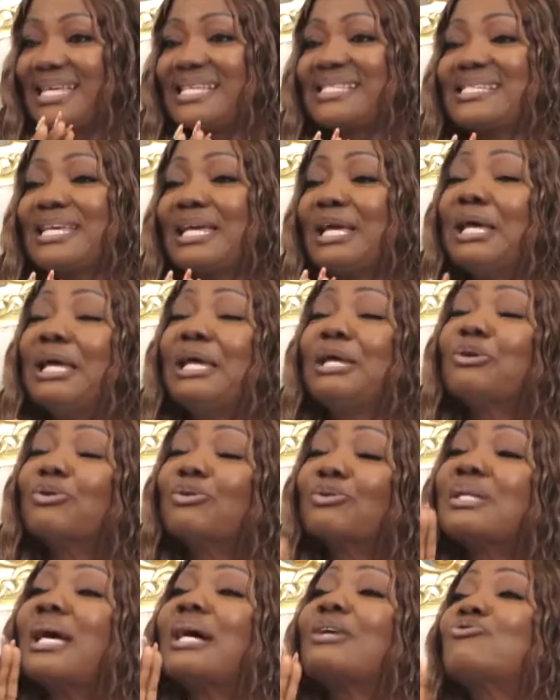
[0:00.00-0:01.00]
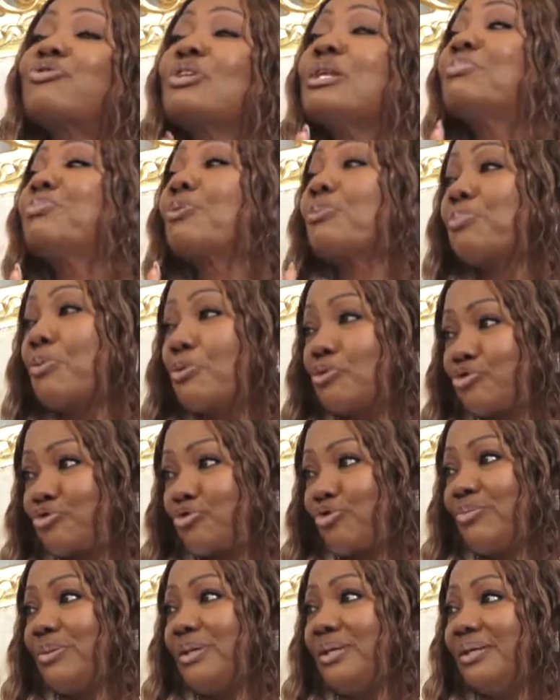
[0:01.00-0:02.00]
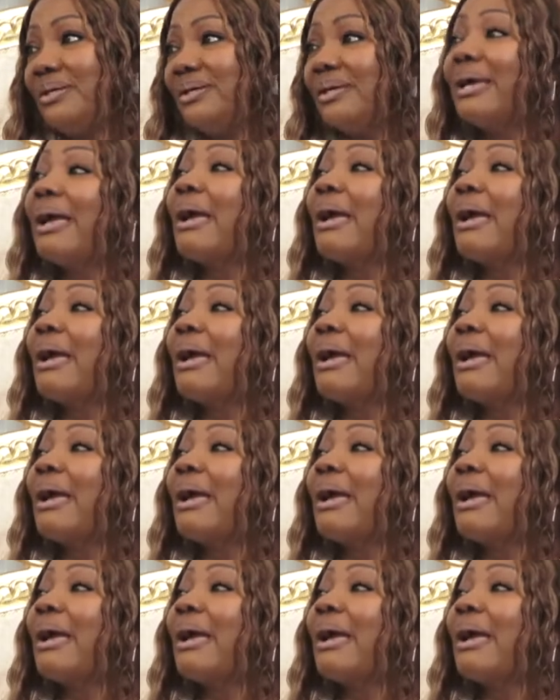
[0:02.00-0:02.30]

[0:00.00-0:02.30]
that he would actually propose to me